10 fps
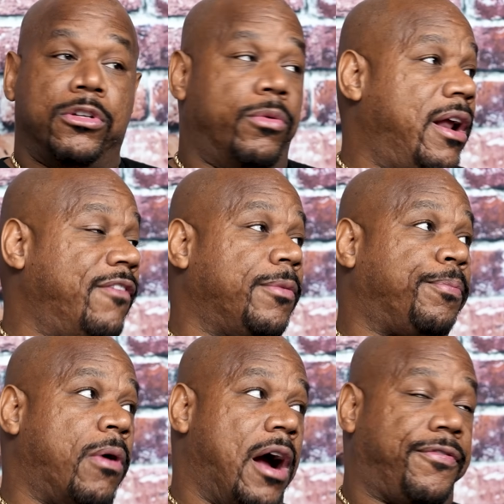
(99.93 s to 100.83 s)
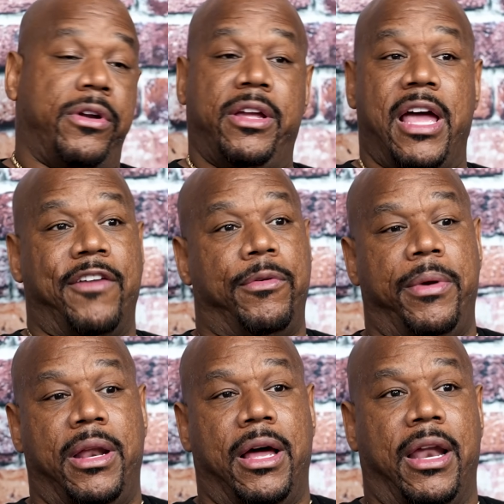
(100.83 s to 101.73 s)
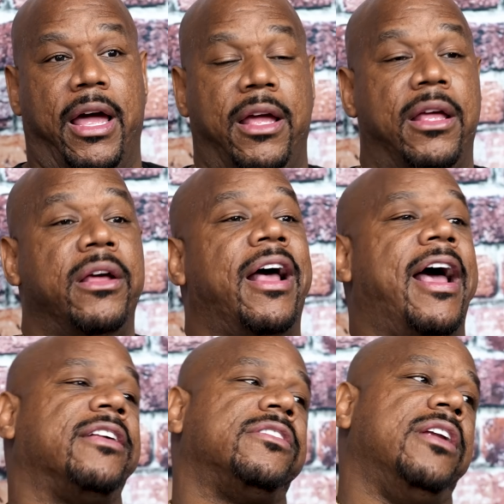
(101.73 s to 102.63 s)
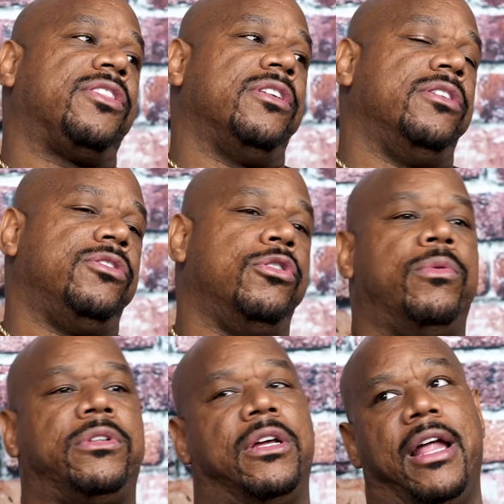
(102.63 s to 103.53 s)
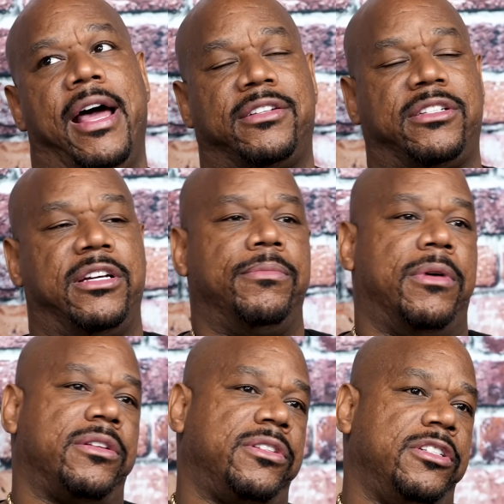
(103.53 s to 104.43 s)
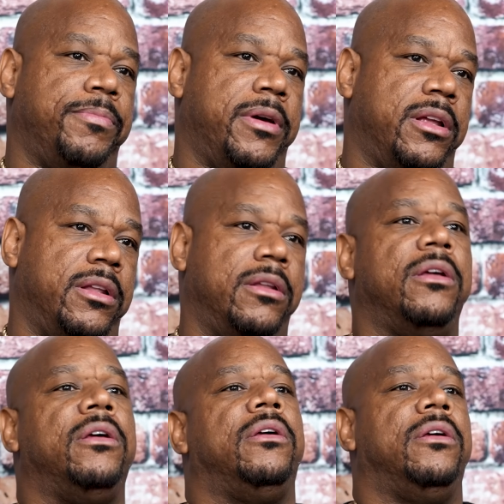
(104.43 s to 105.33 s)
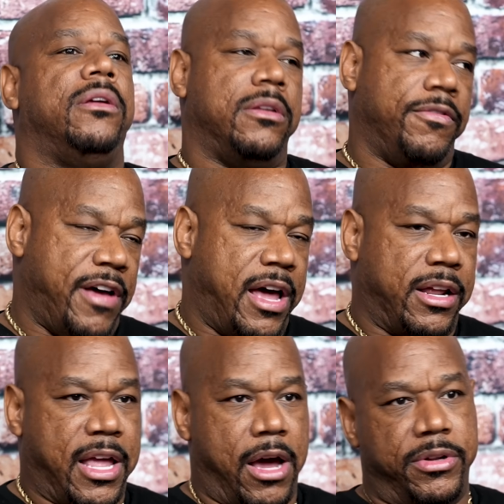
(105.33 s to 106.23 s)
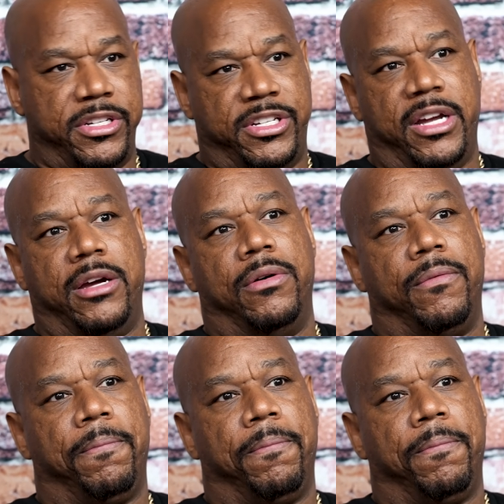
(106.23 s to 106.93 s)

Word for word: So whatever proffer he gave him in LA has nothing to do with the last 10 months he's been in Nevada County jail.